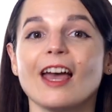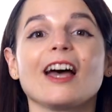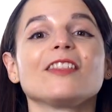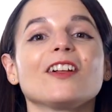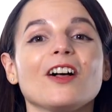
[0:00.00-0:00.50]

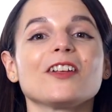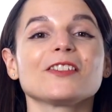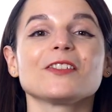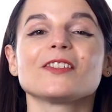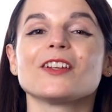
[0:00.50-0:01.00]
and they'll
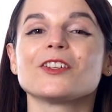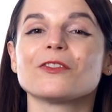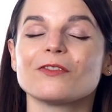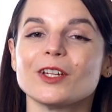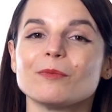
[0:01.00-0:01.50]
also send you
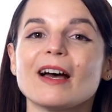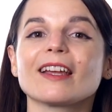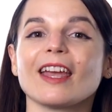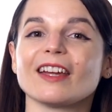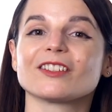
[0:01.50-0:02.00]
feedback
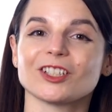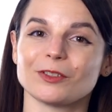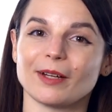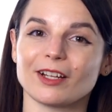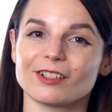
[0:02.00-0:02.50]
and
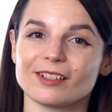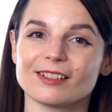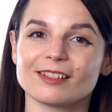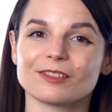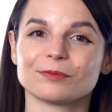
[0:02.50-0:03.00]

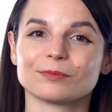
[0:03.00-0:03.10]
corrections.